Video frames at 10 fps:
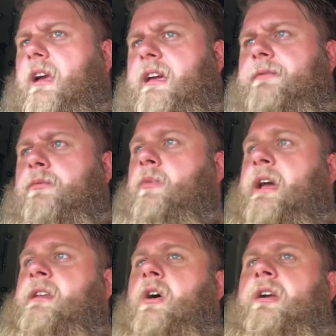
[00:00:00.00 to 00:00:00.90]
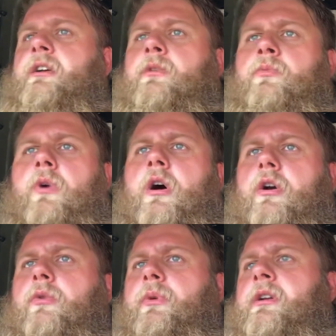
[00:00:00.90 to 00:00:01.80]
Even when I go to
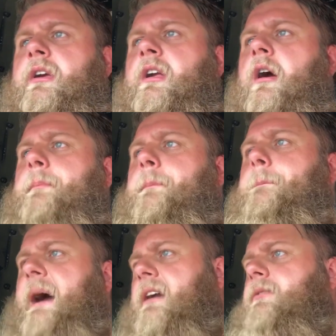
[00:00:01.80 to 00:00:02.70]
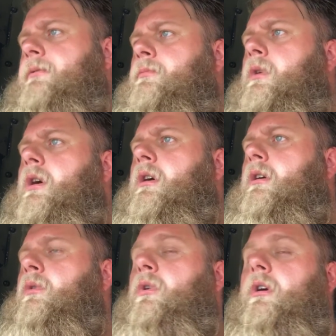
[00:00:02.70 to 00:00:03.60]
work, when I come back from work,
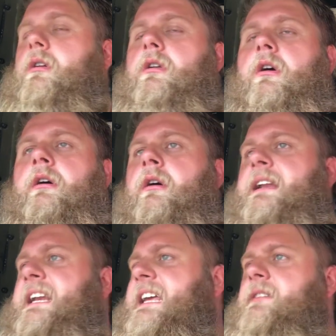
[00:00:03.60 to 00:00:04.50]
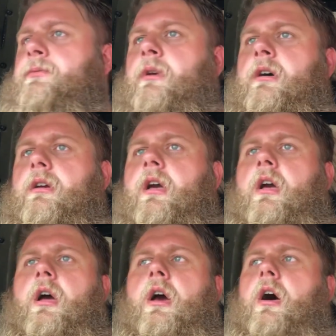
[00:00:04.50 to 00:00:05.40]
or I leave work,
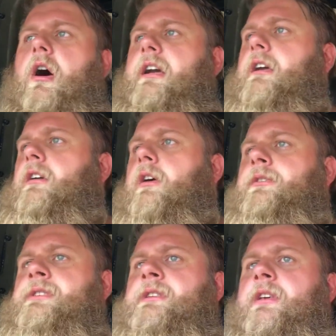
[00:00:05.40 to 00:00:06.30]
I can go and